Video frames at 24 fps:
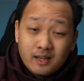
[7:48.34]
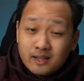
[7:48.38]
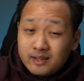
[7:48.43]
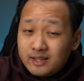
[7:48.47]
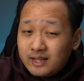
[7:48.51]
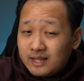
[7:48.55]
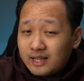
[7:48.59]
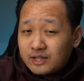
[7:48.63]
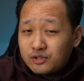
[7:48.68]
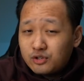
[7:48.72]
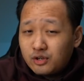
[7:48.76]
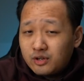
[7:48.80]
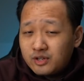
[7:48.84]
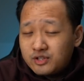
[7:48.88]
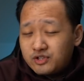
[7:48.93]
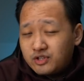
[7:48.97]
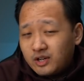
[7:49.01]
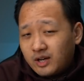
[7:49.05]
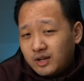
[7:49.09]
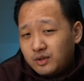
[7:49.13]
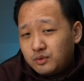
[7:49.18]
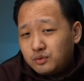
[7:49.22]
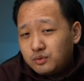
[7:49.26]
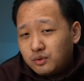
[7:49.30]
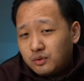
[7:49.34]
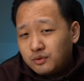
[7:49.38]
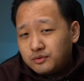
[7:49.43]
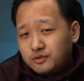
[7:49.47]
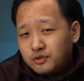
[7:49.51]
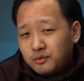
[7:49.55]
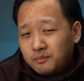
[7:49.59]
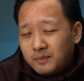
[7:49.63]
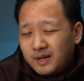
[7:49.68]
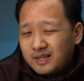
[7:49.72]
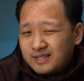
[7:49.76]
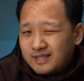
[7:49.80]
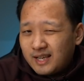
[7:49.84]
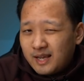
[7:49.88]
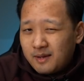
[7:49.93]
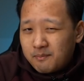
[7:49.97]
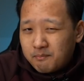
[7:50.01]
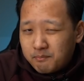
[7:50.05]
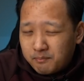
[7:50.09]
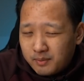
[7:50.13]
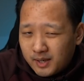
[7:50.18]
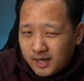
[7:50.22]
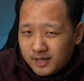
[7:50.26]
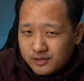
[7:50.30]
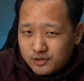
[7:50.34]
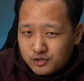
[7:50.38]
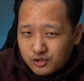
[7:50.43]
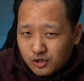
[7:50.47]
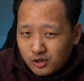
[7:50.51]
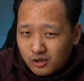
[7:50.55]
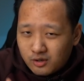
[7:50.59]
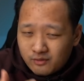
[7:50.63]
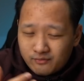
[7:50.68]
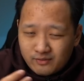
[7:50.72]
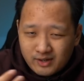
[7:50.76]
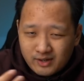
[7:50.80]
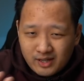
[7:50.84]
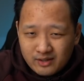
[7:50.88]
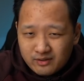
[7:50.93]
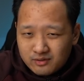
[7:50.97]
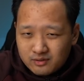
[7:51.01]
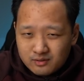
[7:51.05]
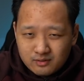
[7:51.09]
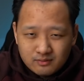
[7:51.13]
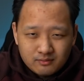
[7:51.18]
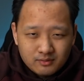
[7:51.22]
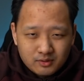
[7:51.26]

The electronics giant, who also makes a bunch of other